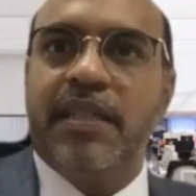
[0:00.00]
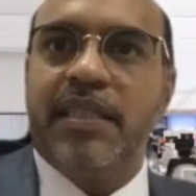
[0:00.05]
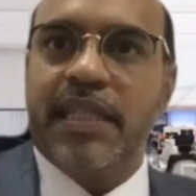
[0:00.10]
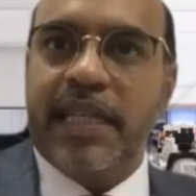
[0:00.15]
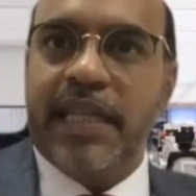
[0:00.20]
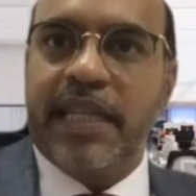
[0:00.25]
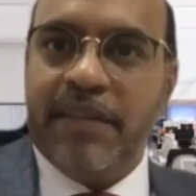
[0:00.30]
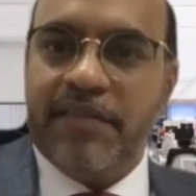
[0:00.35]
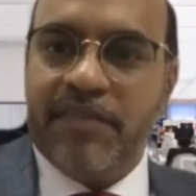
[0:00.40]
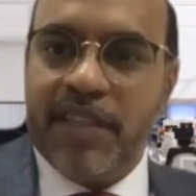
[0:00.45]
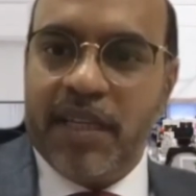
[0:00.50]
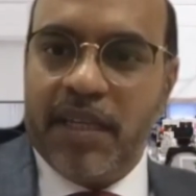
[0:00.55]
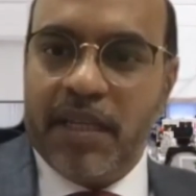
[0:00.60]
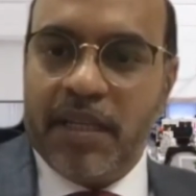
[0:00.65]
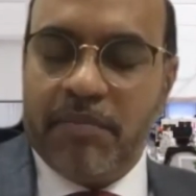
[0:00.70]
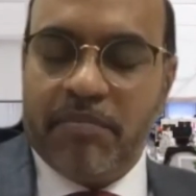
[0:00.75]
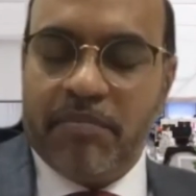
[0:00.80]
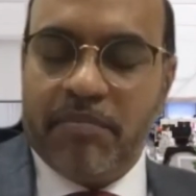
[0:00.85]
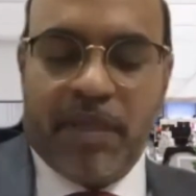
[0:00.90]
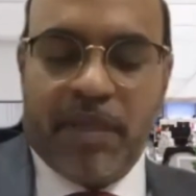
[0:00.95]
give the
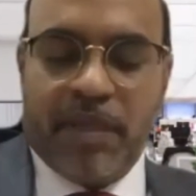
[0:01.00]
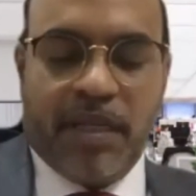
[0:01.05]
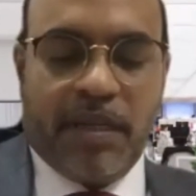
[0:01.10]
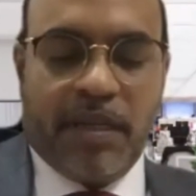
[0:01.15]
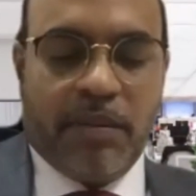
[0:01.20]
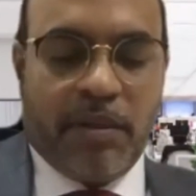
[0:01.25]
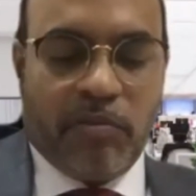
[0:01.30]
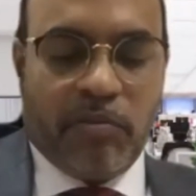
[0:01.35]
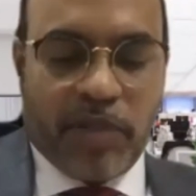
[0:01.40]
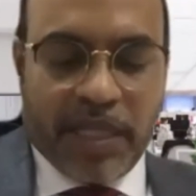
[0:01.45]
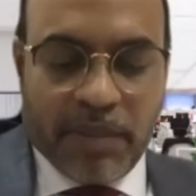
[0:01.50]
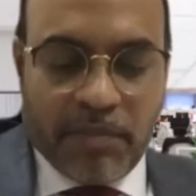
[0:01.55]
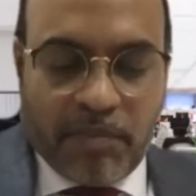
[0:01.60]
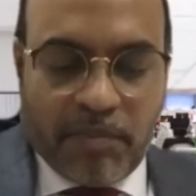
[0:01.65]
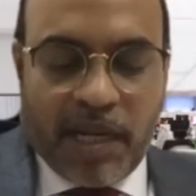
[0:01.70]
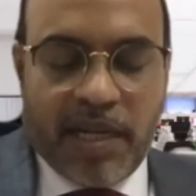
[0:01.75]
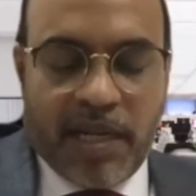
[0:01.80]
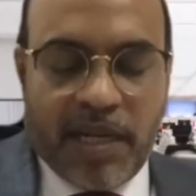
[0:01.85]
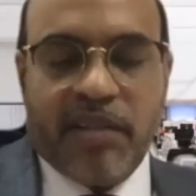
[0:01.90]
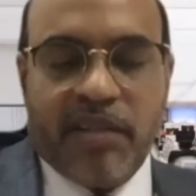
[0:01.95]
we can
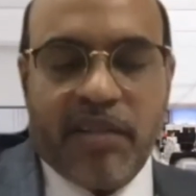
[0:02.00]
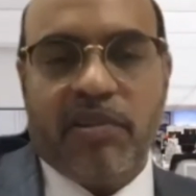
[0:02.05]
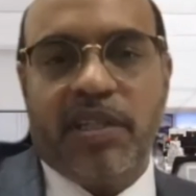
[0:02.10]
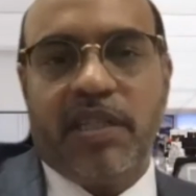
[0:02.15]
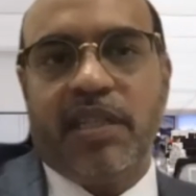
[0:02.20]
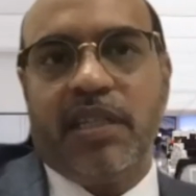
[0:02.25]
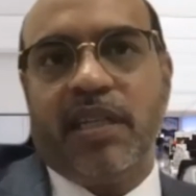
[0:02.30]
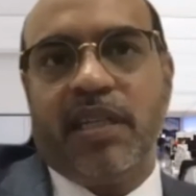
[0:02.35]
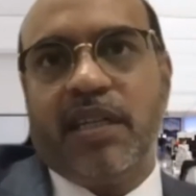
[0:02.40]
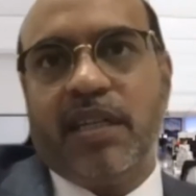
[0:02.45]
bind our